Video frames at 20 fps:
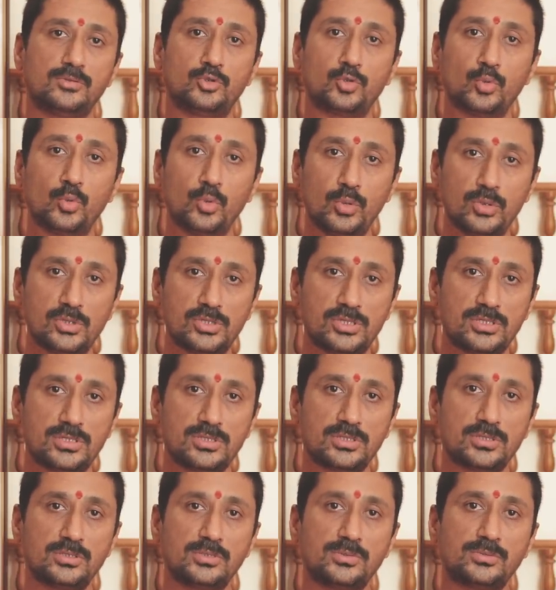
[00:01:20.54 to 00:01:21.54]

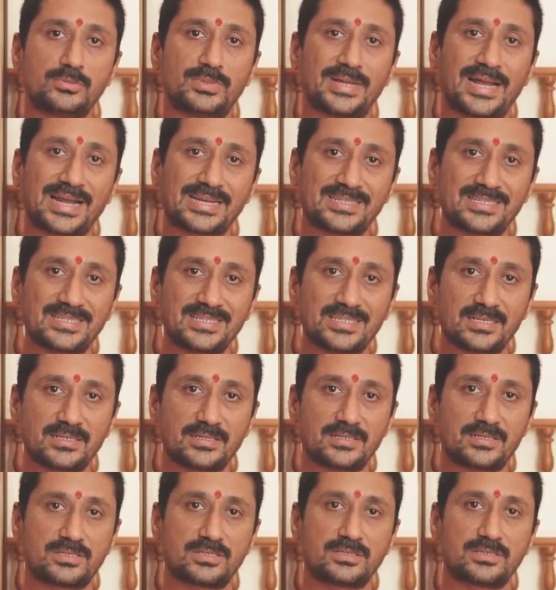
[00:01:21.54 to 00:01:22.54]
tools,
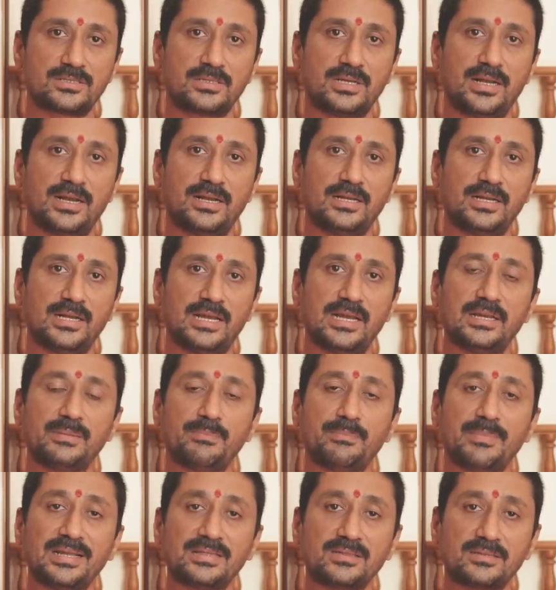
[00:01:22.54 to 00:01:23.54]
practices,
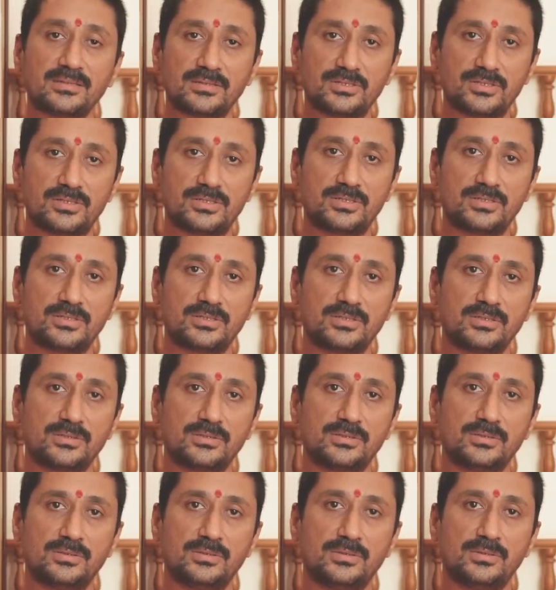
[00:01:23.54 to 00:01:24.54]
and methods
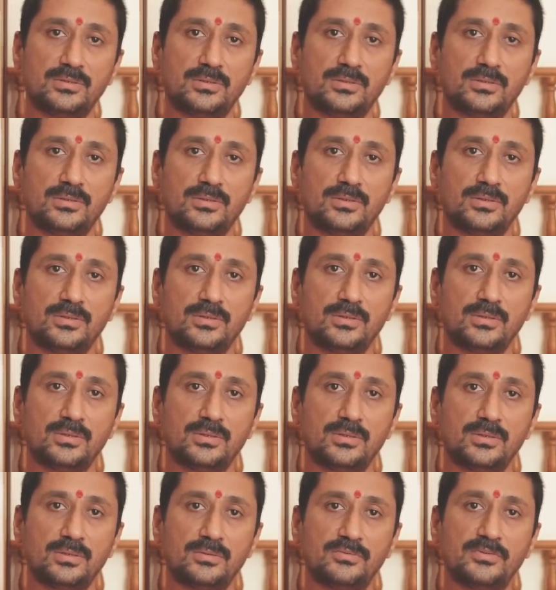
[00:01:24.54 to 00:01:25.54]

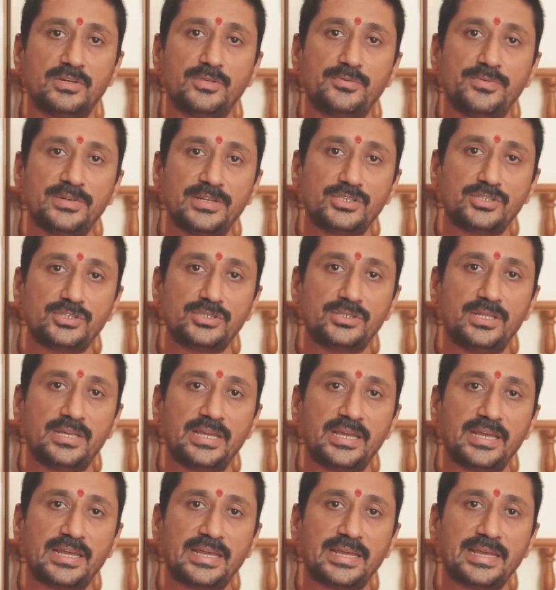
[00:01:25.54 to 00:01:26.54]
with which
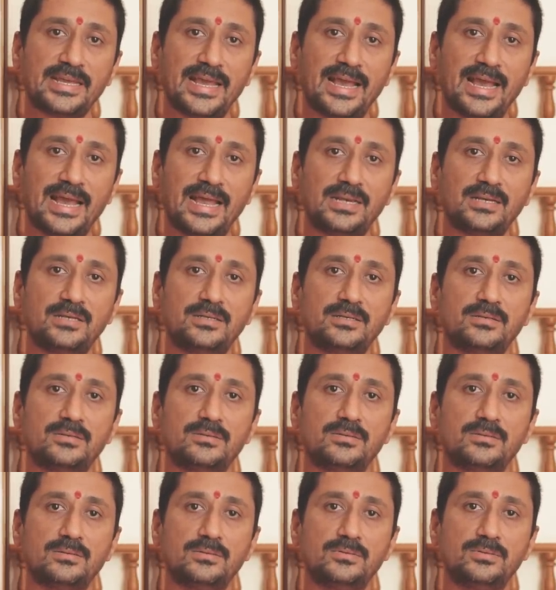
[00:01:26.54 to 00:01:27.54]
they can
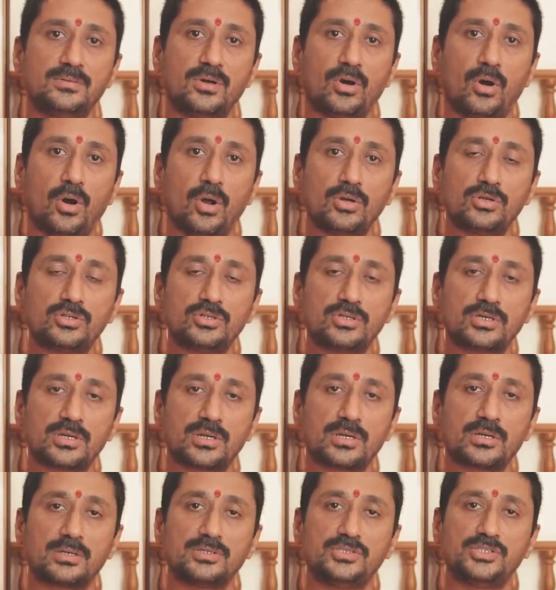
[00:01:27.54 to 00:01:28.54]

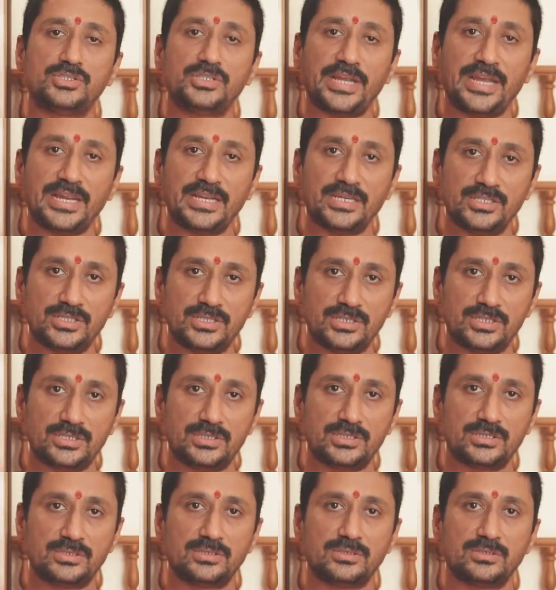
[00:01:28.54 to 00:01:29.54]
alter,
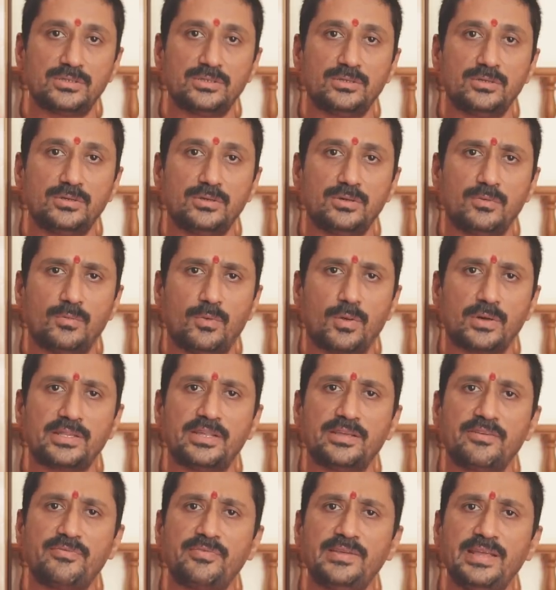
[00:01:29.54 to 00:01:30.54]
change
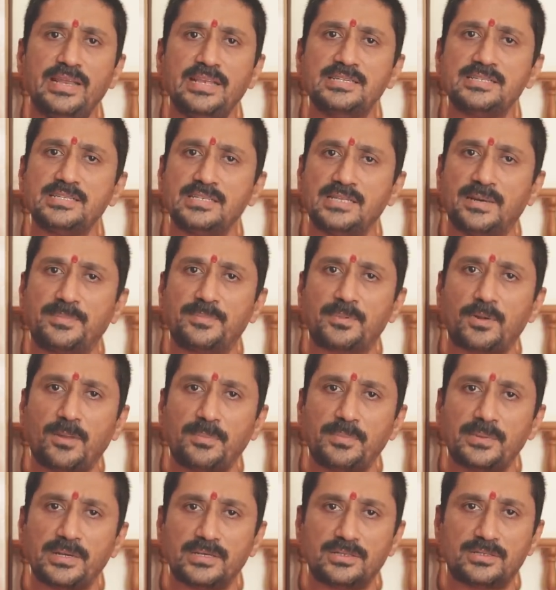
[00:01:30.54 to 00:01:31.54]
what they feel is
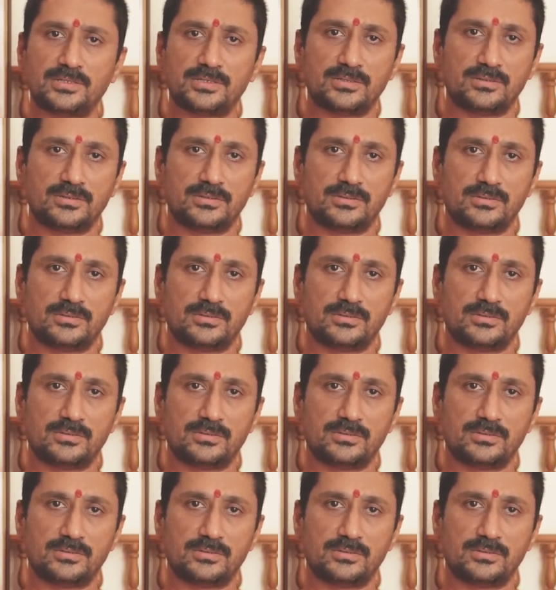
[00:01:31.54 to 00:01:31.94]
inappropriate.